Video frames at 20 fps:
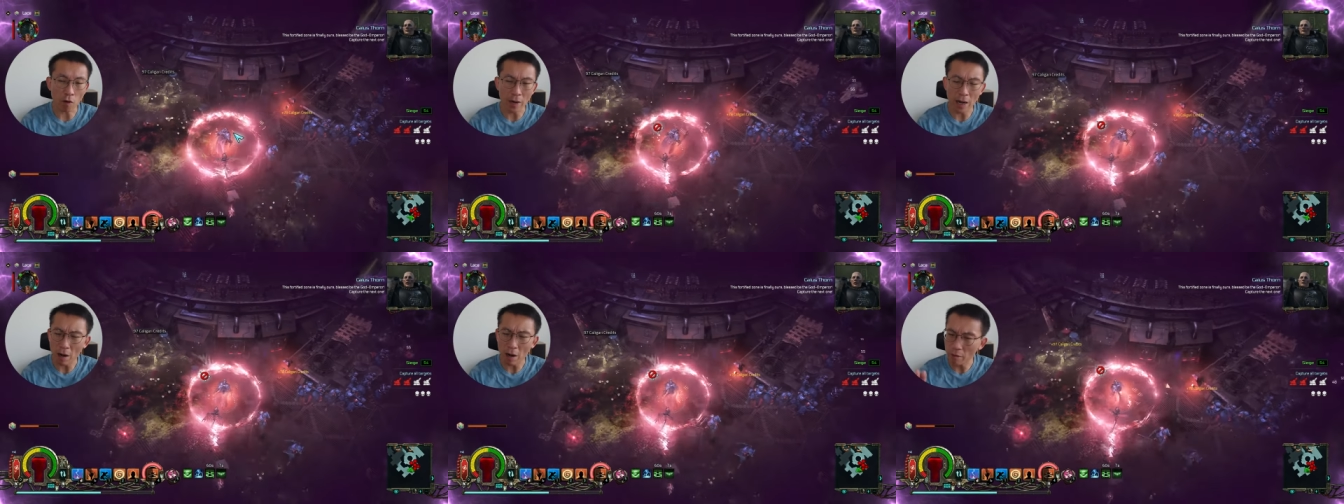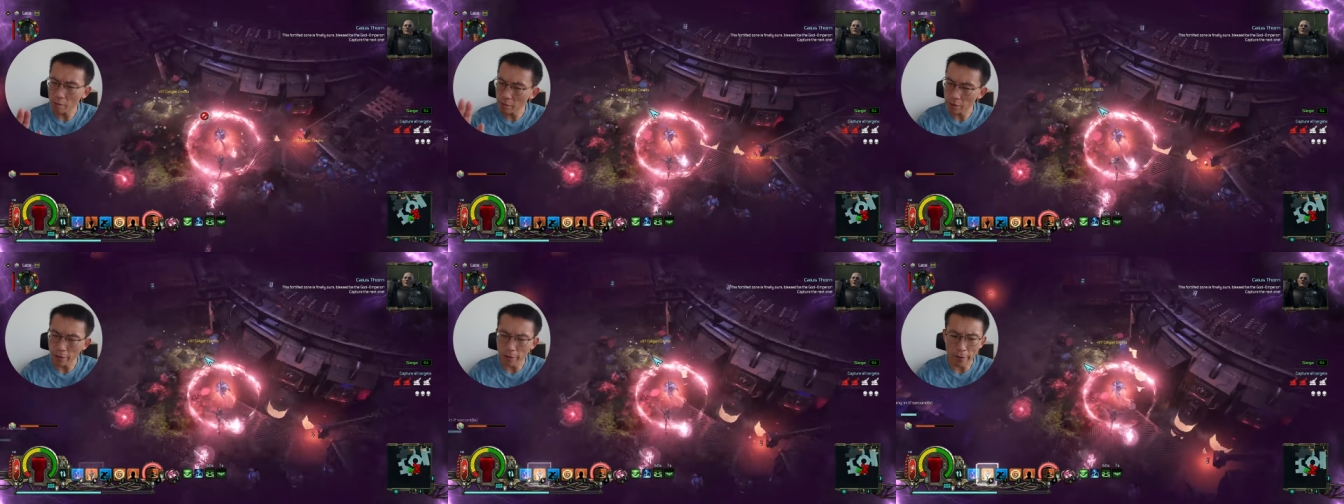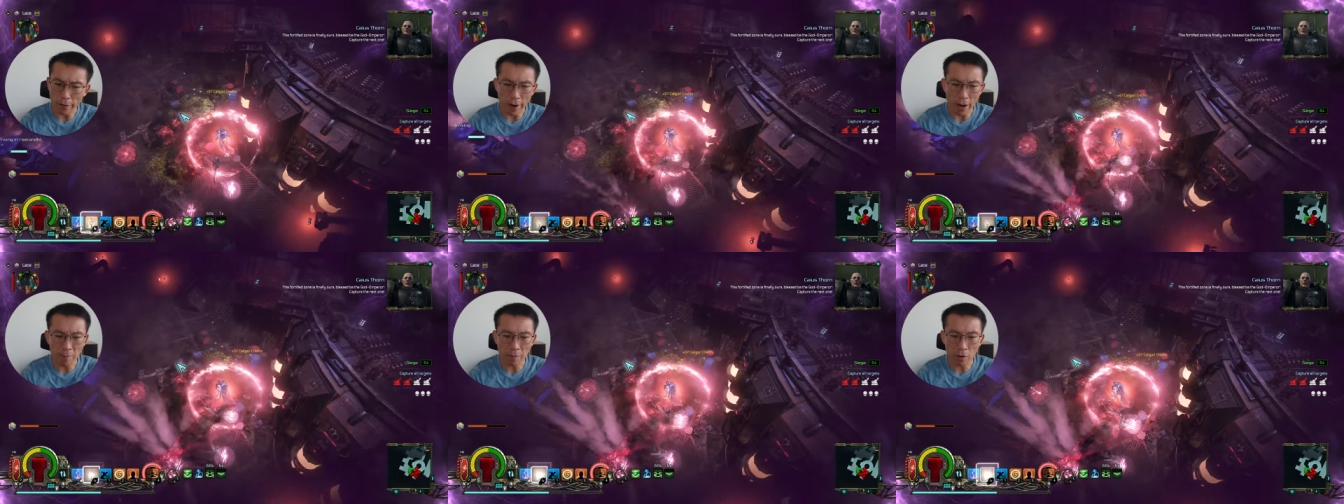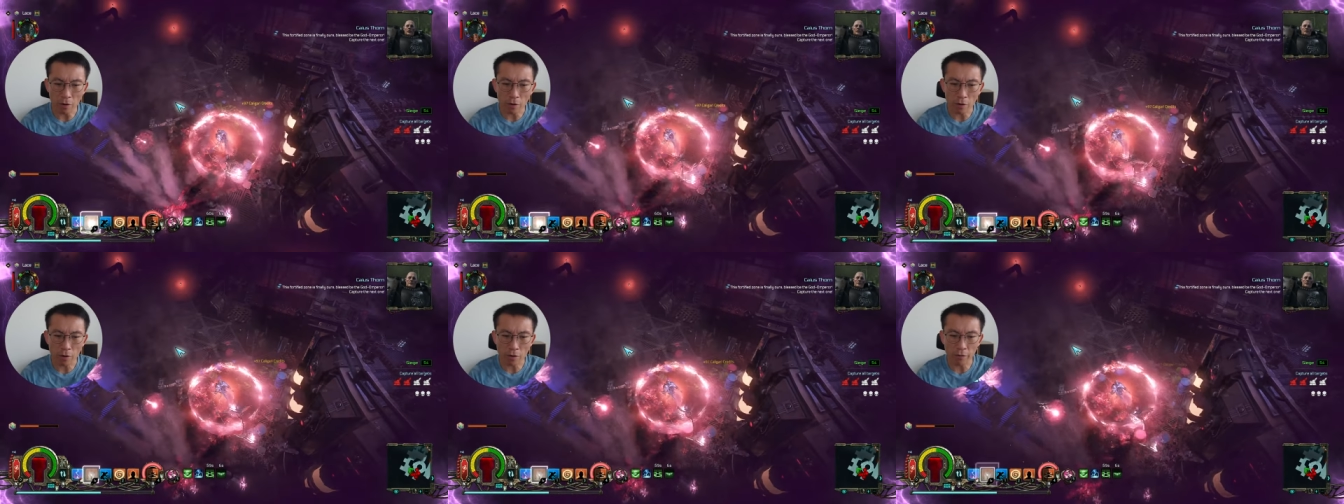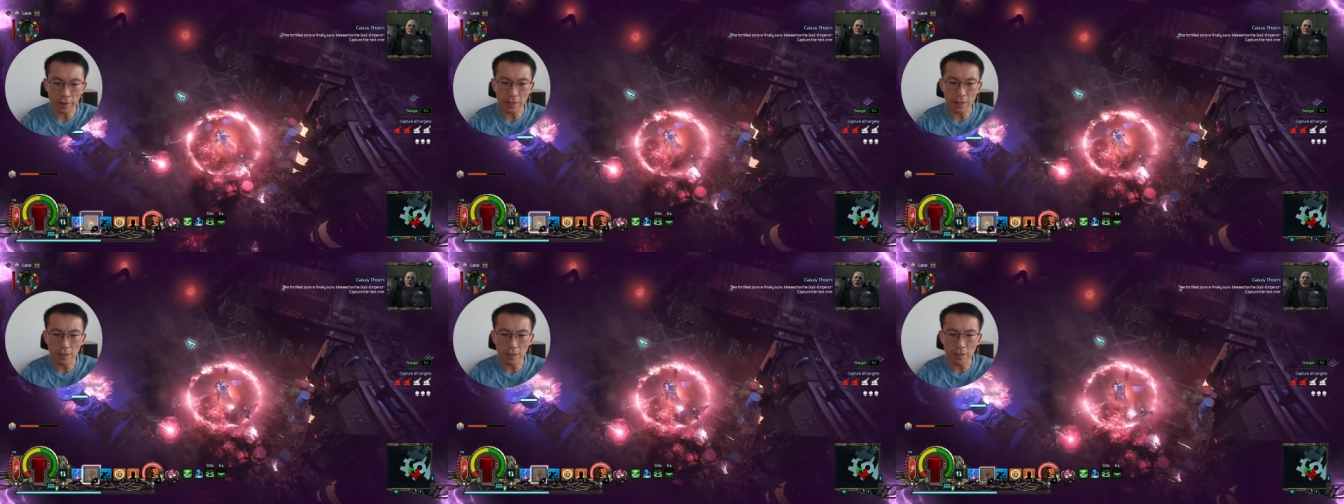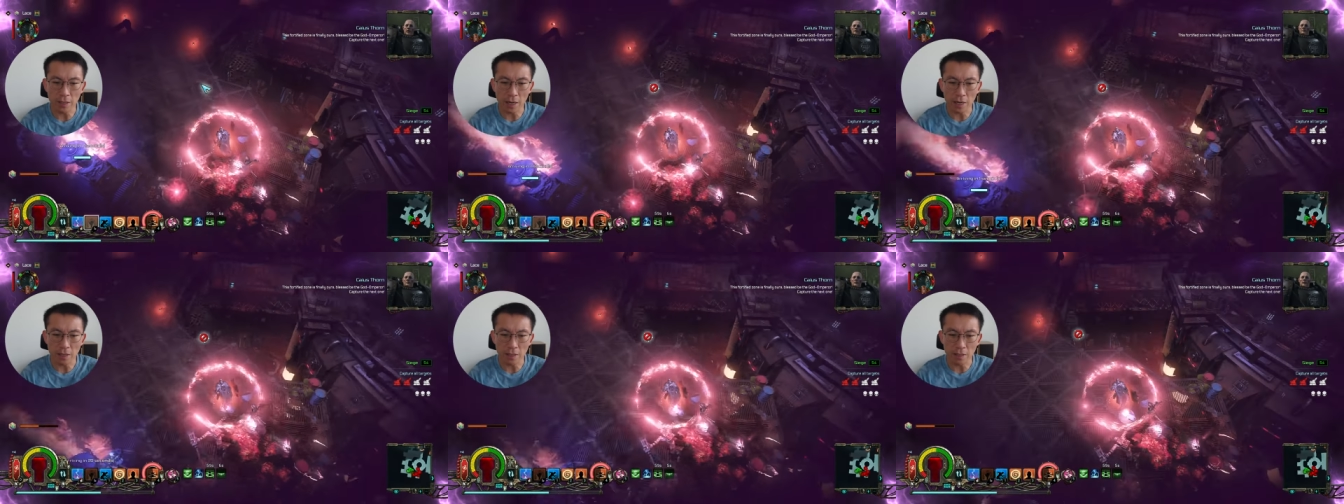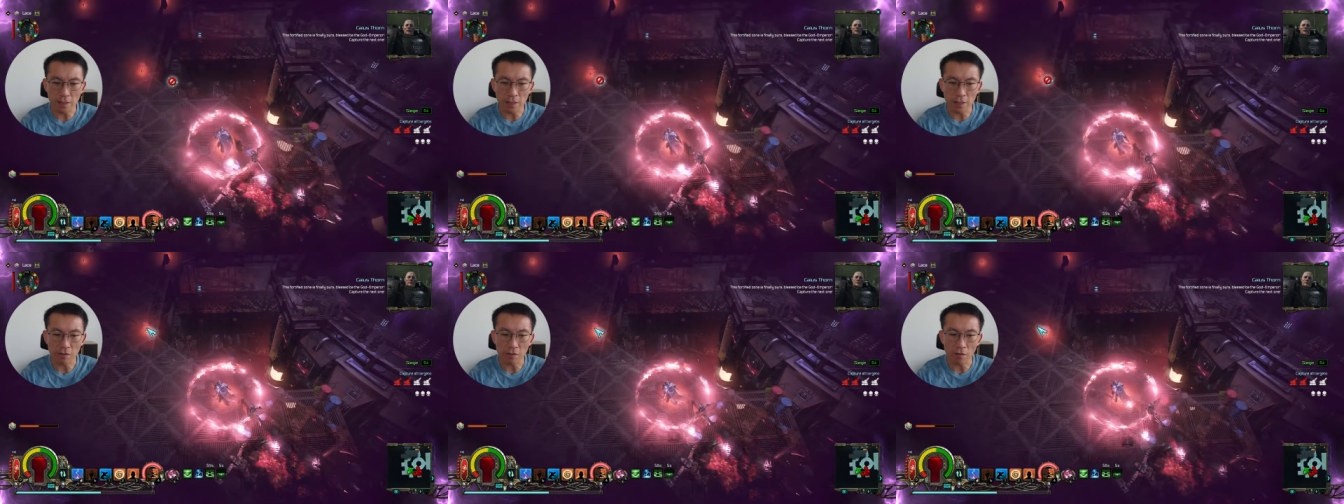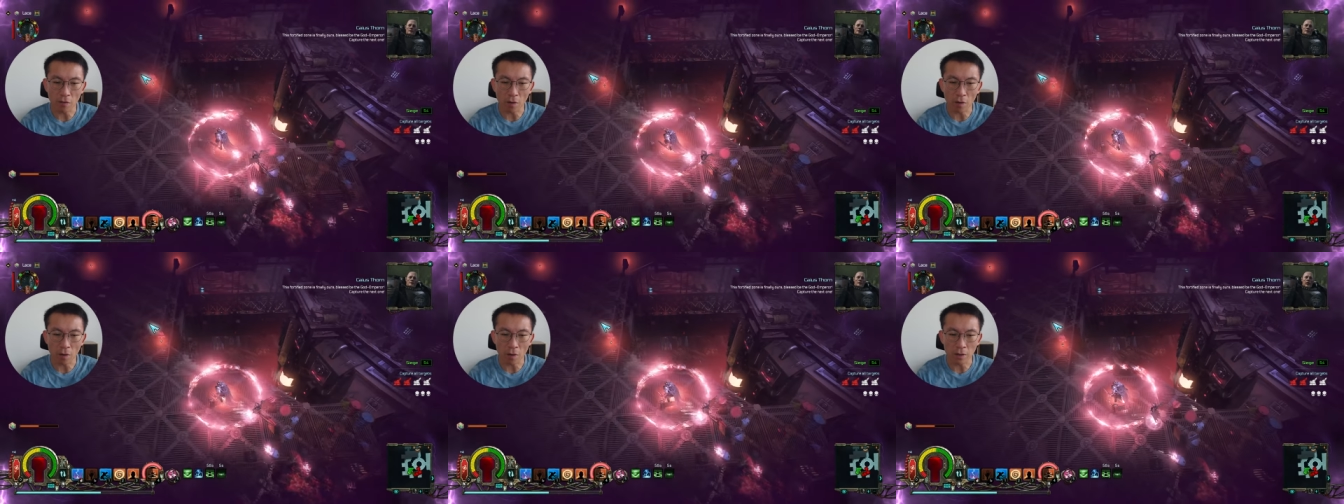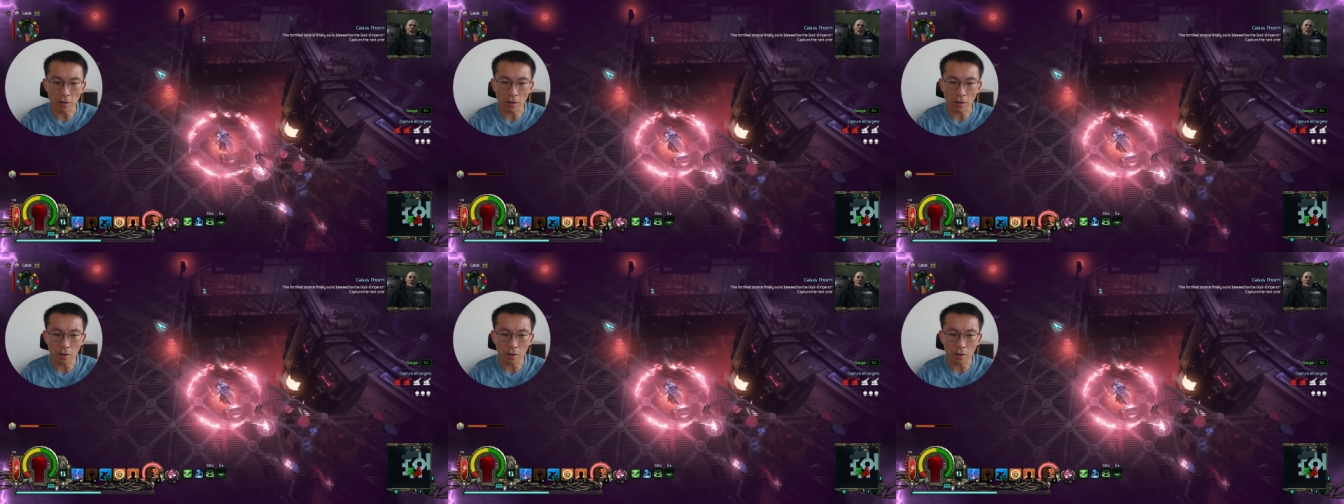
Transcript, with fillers: Now, you know, I'm not going to criticize D4,